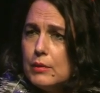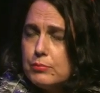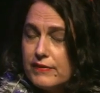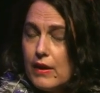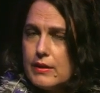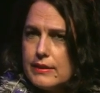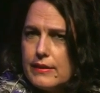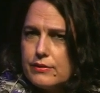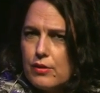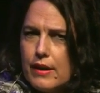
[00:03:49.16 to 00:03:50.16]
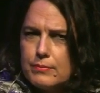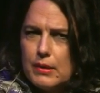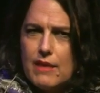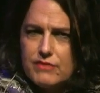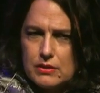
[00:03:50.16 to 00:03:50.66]
providing there's
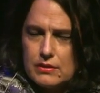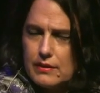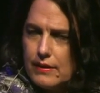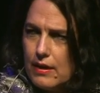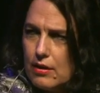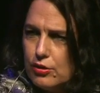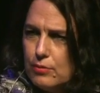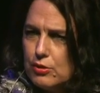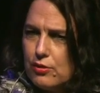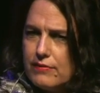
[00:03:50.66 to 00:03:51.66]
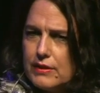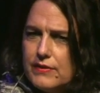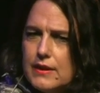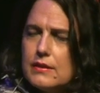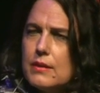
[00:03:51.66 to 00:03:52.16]
credible evidence that they are human trafficked
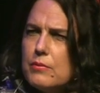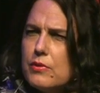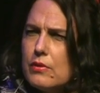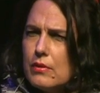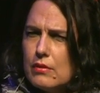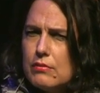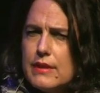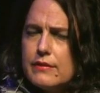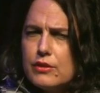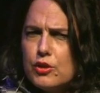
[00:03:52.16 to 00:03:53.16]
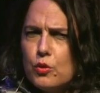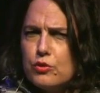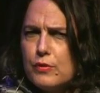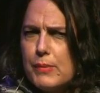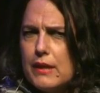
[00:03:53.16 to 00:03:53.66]
victims. The reason the
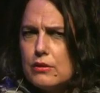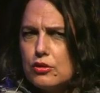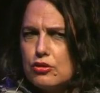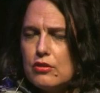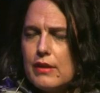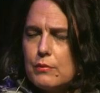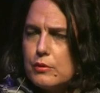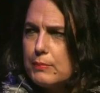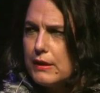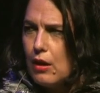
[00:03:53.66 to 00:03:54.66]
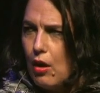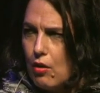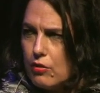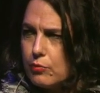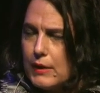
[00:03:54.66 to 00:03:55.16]
Court of Appeal could do that was
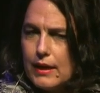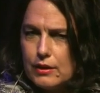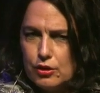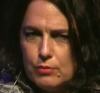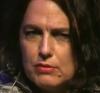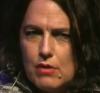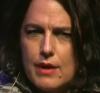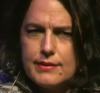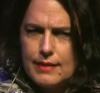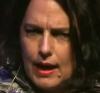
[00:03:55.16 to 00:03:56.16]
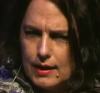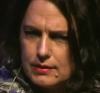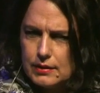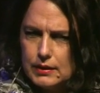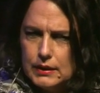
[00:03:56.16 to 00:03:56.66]
because we had a Human Rights
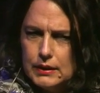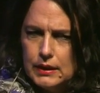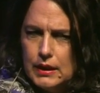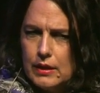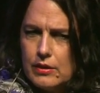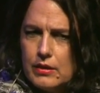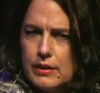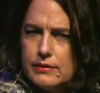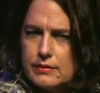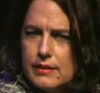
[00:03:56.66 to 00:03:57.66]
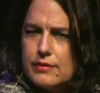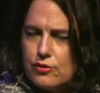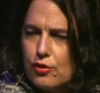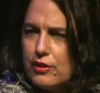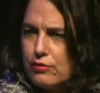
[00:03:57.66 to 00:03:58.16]
Act that
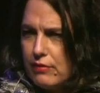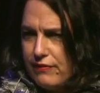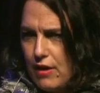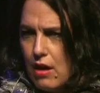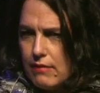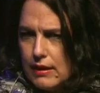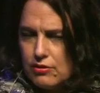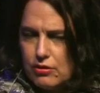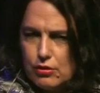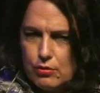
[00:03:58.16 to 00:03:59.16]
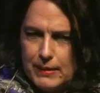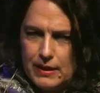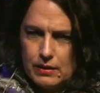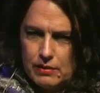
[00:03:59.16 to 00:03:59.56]
insists on us referring to the European